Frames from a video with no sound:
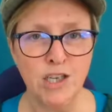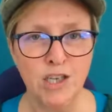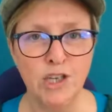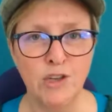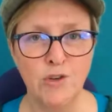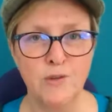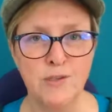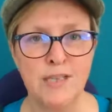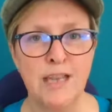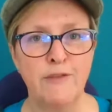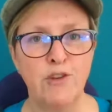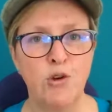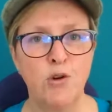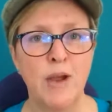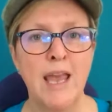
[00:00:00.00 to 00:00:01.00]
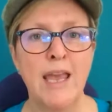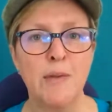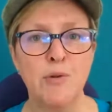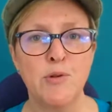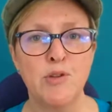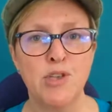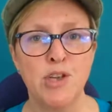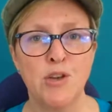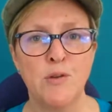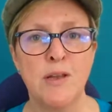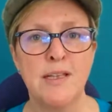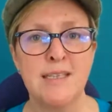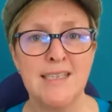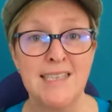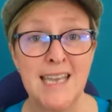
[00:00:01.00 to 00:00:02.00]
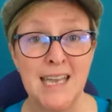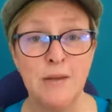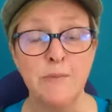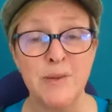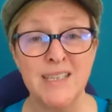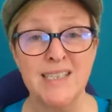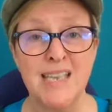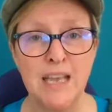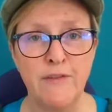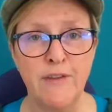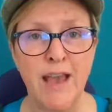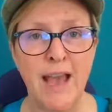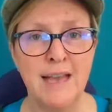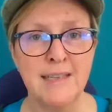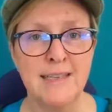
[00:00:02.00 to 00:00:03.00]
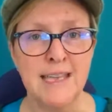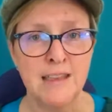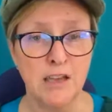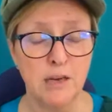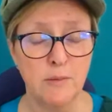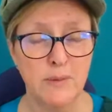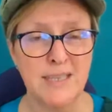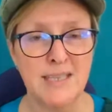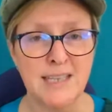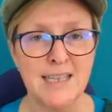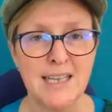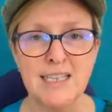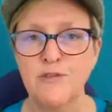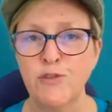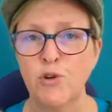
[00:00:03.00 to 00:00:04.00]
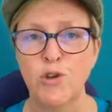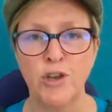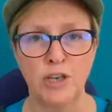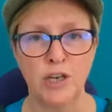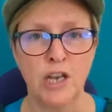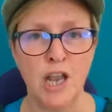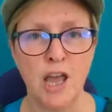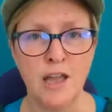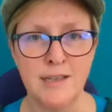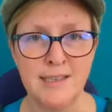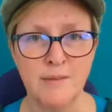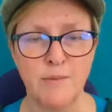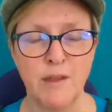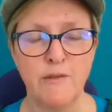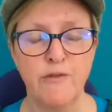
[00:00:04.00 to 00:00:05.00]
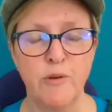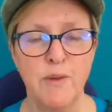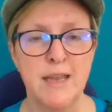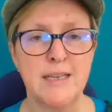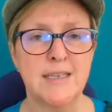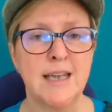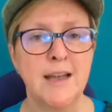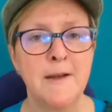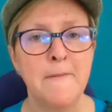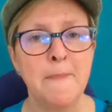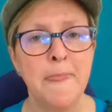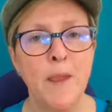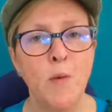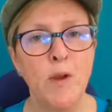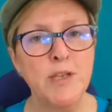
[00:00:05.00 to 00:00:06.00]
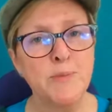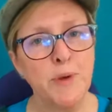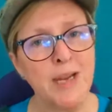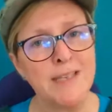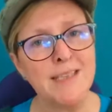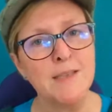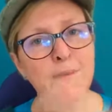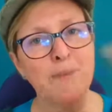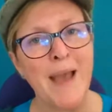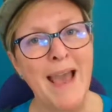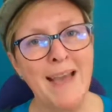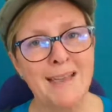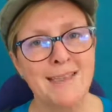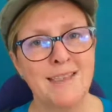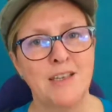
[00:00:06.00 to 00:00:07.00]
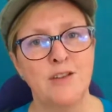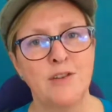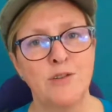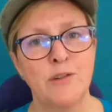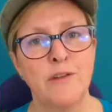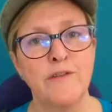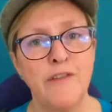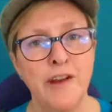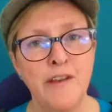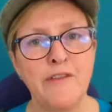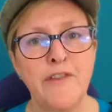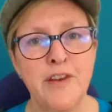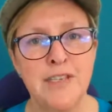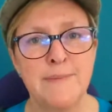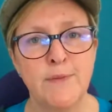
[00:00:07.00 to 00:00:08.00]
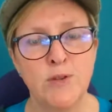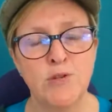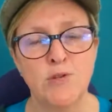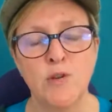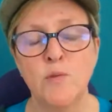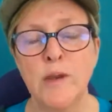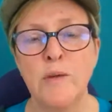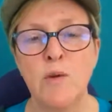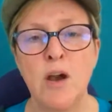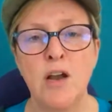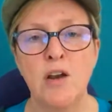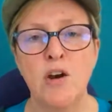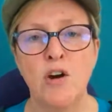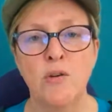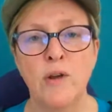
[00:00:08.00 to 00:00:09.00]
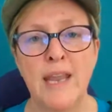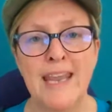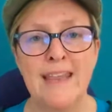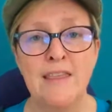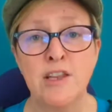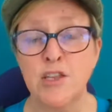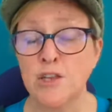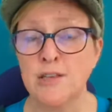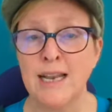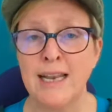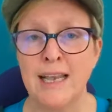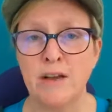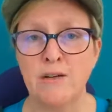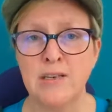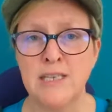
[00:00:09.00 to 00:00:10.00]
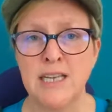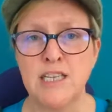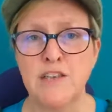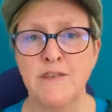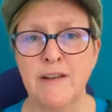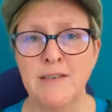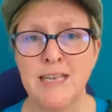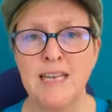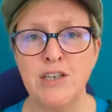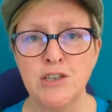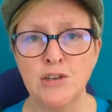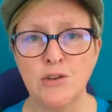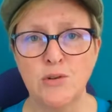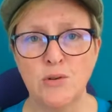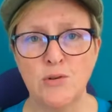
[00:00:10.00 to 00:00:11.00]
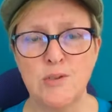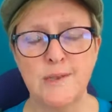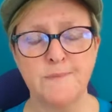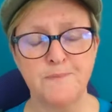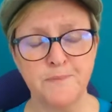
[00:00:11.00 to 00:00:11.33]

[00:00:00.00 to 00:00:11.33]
lose if you're able to see it and perceive it as either going to be successful or you're going to learn something from it. Which brings us back to the very first model that we work on in the Do, Delegate or Ditch Foundation course,